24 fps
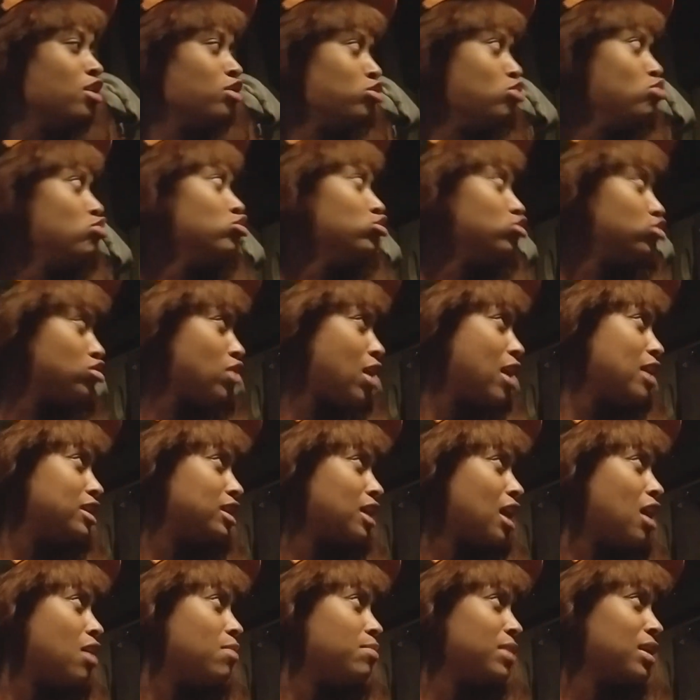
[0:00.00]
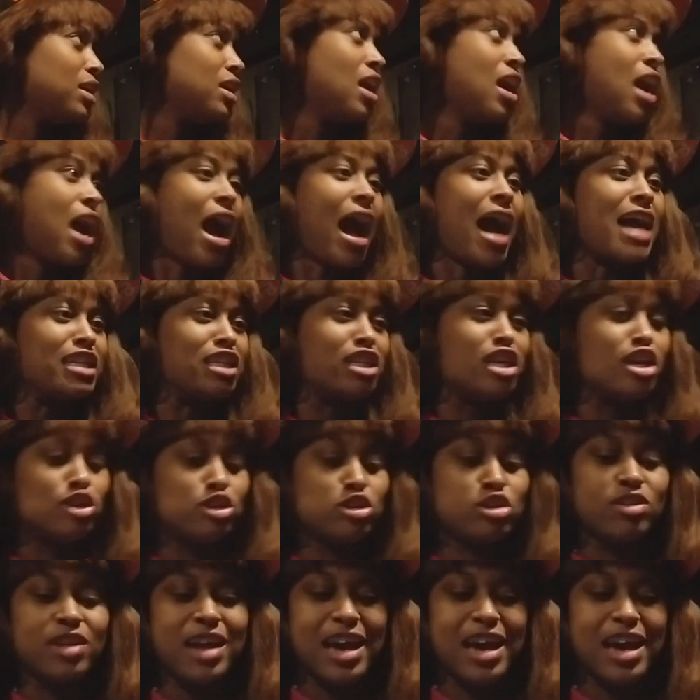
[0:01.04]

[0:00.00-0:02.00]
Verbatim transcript: You try to tell me I teach you.